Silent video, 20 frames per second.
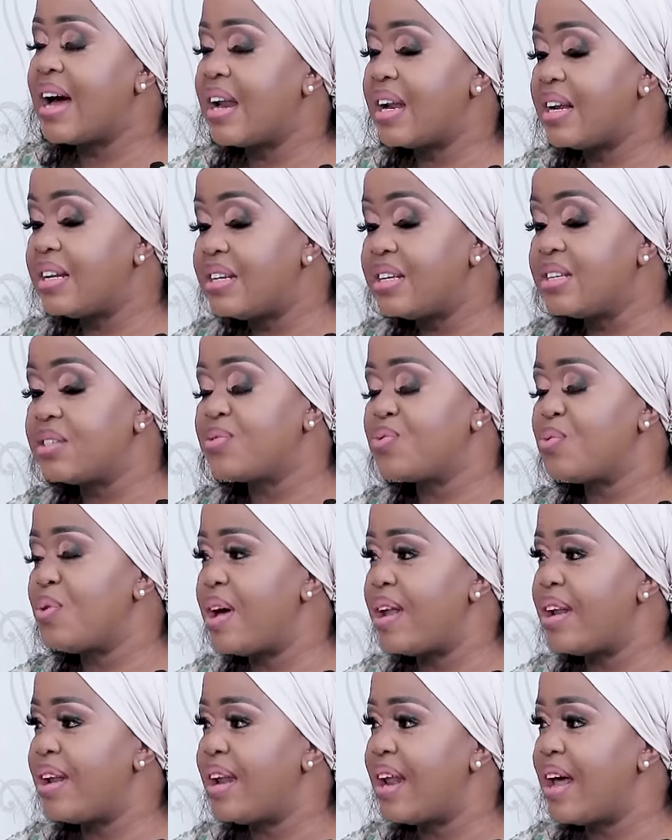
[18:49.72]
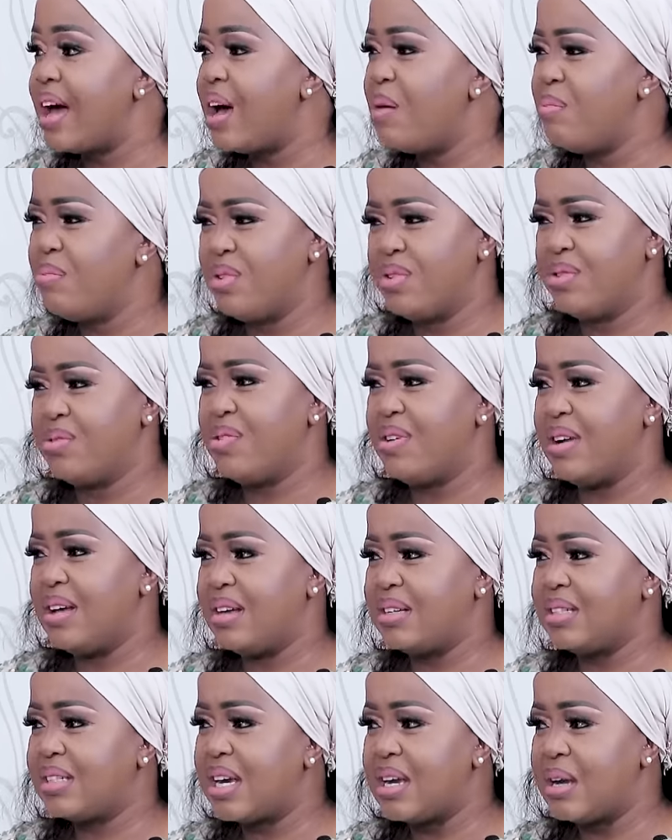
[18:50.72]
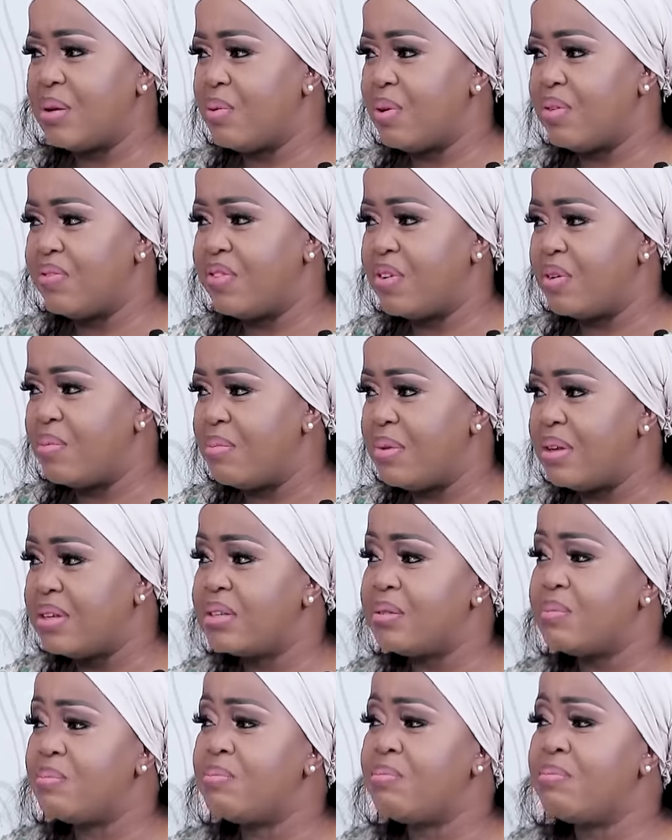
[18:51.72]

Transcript: Gara, this one, I'm not gonna shy away from it.